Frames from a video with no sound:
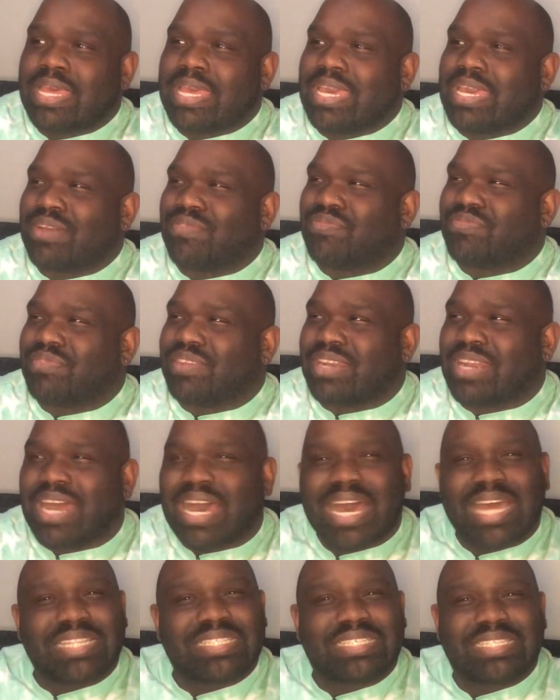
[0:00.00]
If
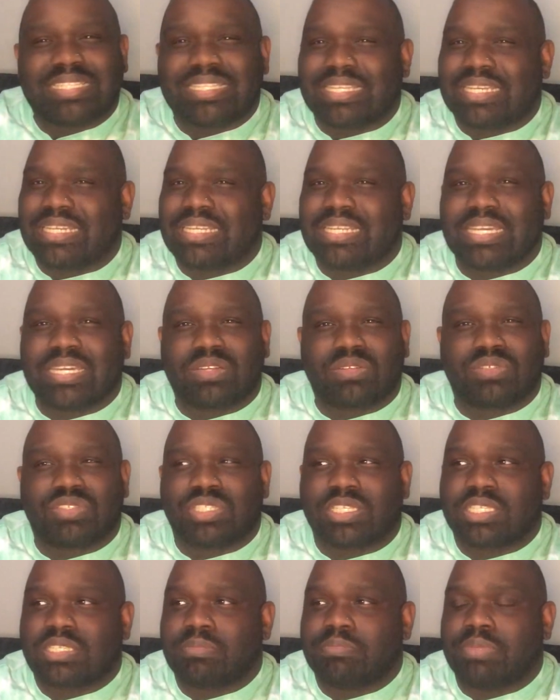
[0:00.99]
not, then it'll
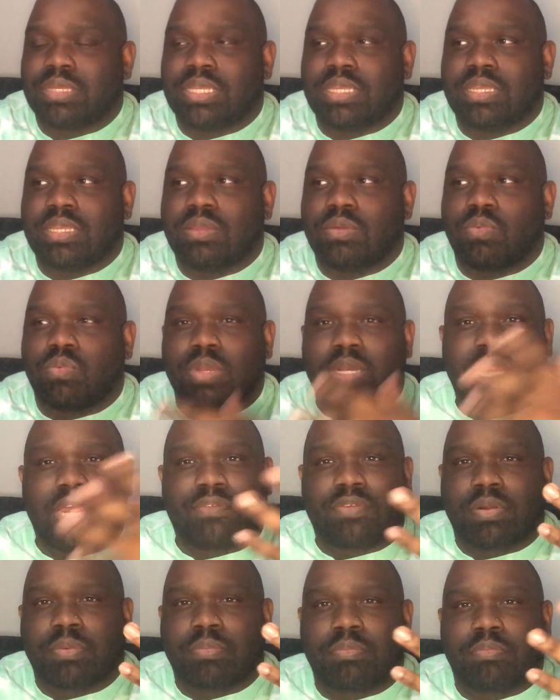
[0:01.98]
just be
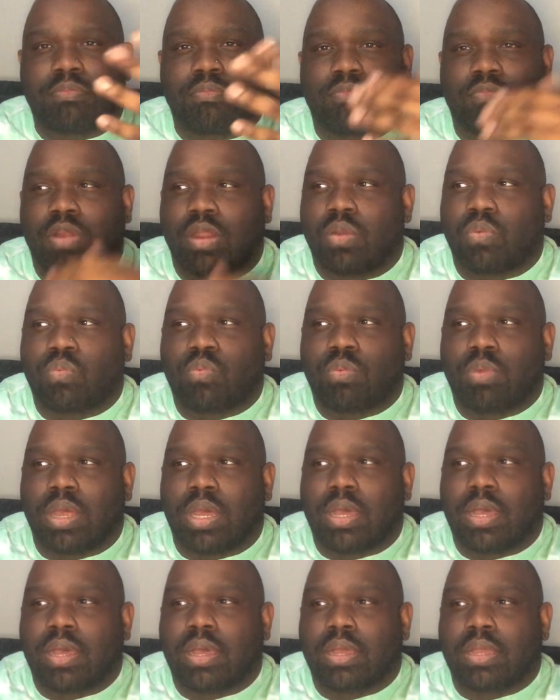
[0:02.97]
whenever
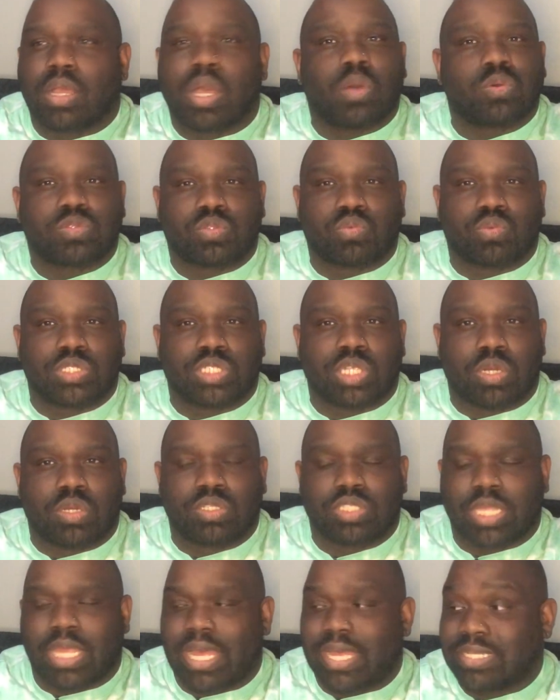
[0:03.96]
uh, Ghost
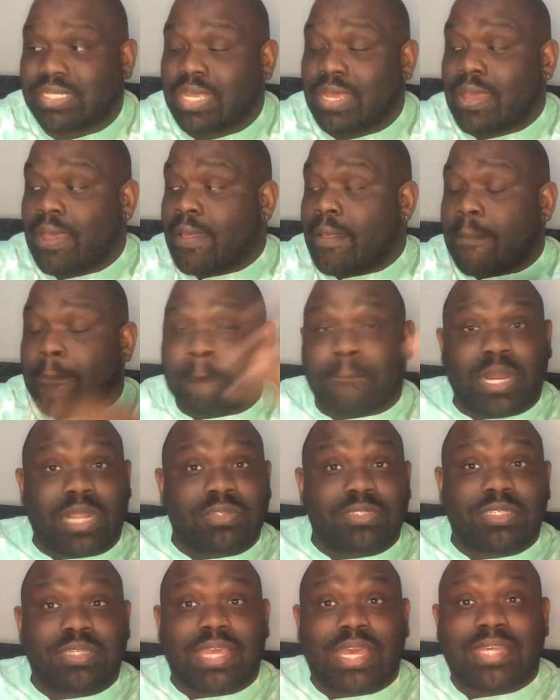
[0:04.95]
returns, you guys. But I'll
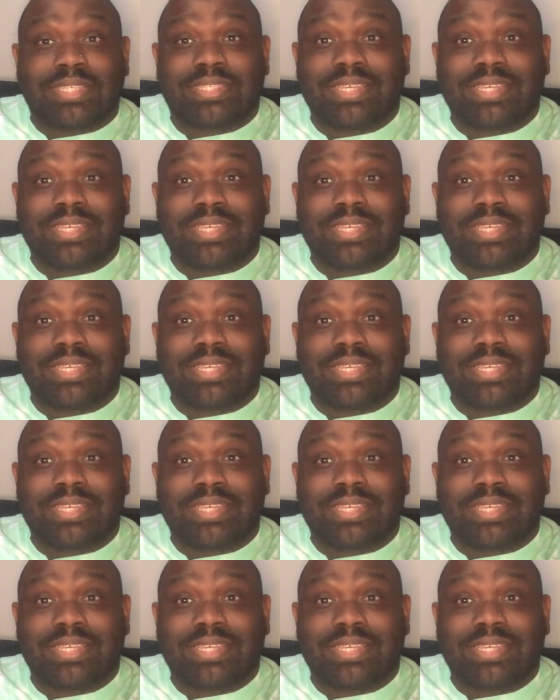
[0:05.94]
see you guys